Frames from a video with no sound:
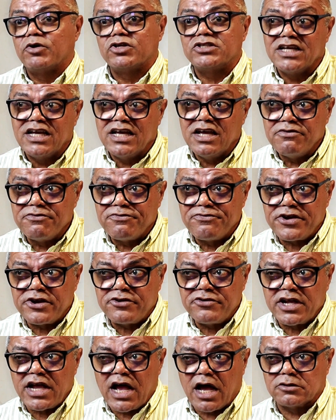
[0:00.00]
But
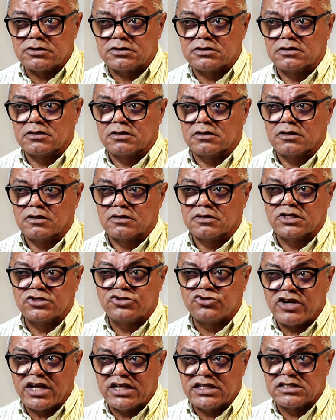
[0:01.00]
figuring out the
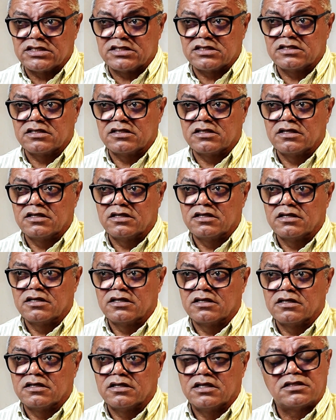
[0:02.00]
trends,
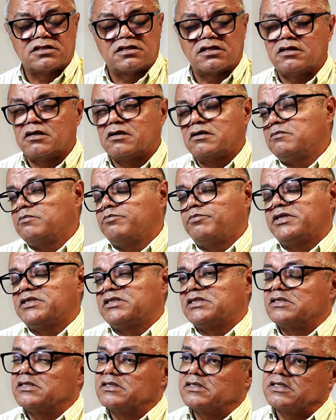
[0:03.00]
it's a young
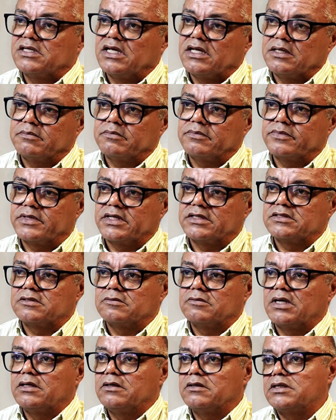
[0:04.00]
person's game. That's
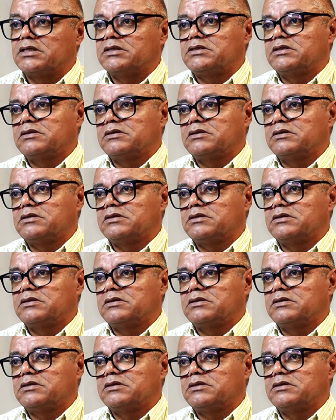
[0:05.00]
the way I look at